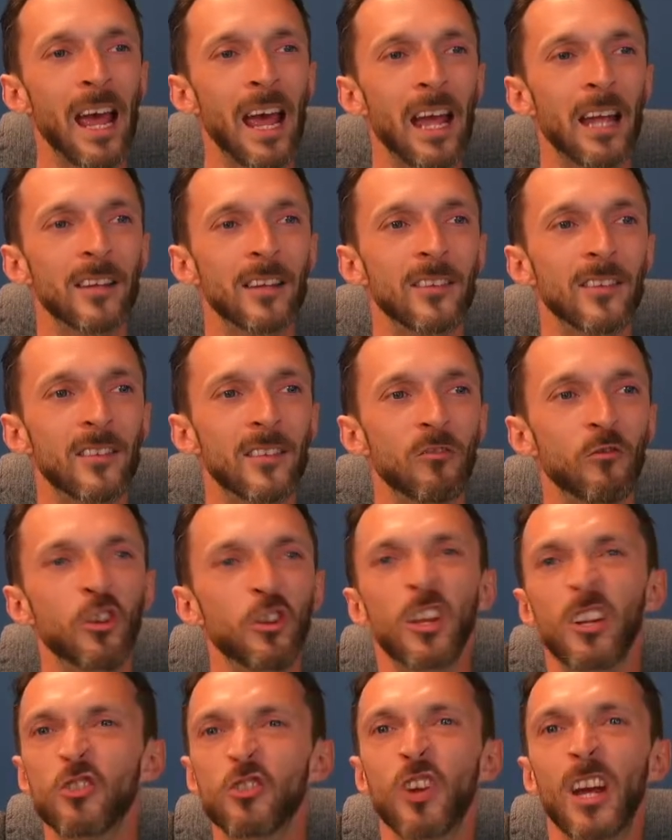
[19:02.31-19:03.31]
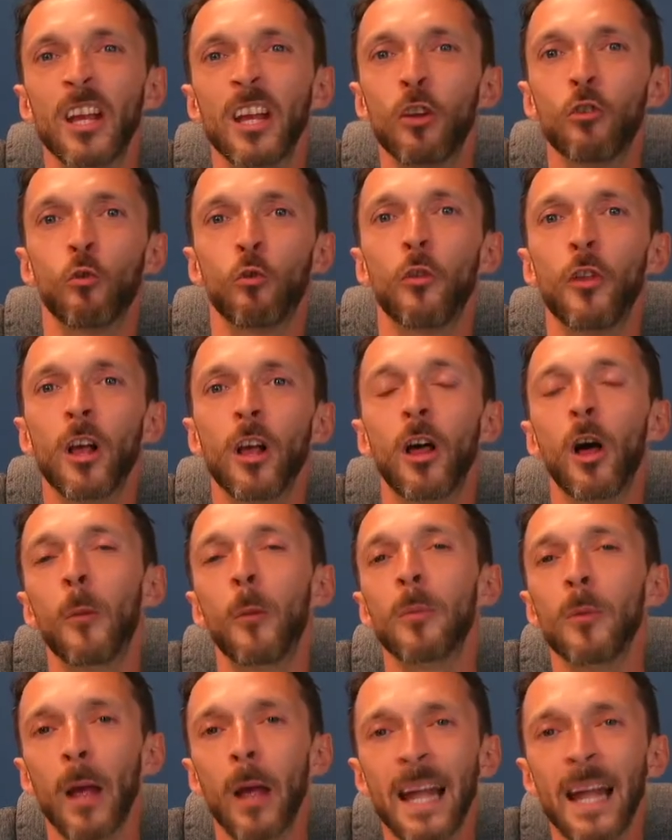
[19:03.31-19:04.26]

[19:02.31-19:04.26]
and really try and grow the club